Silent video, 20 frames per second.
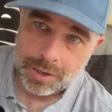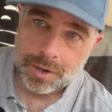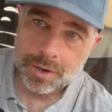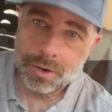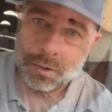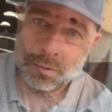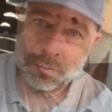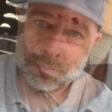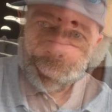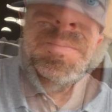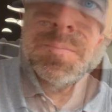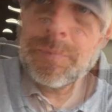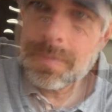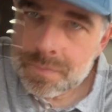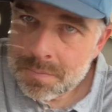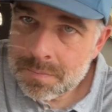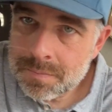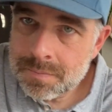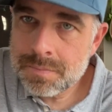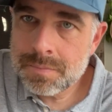here.
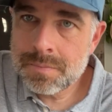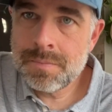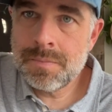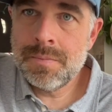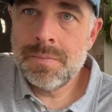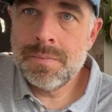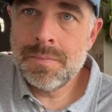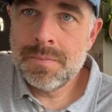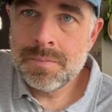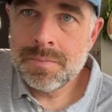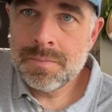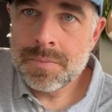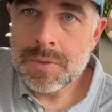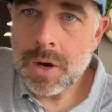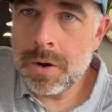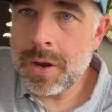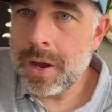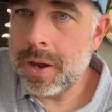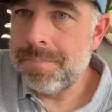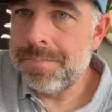
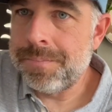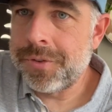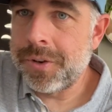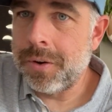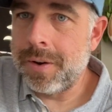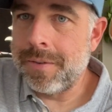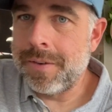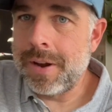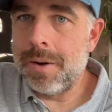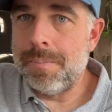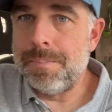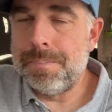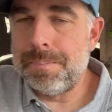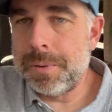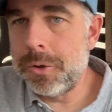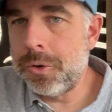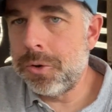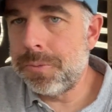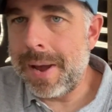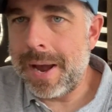Okay, so I've got a
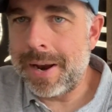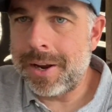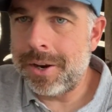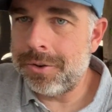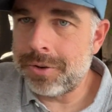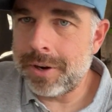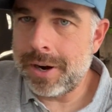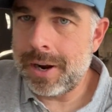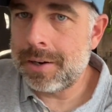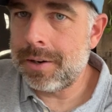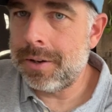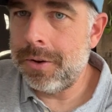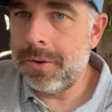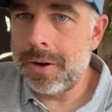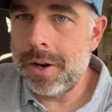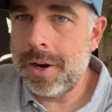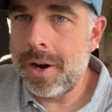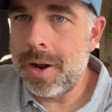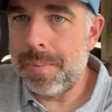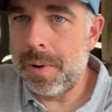blues backing track
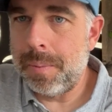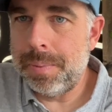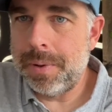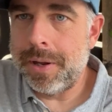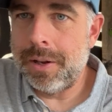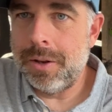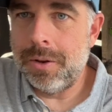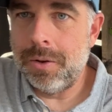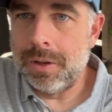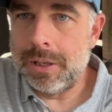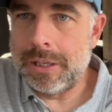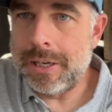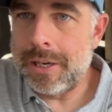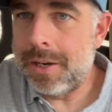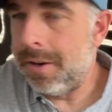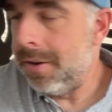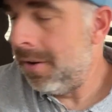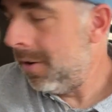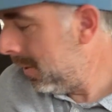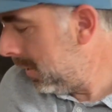loaded up. I'll play a little
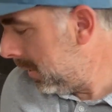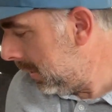lead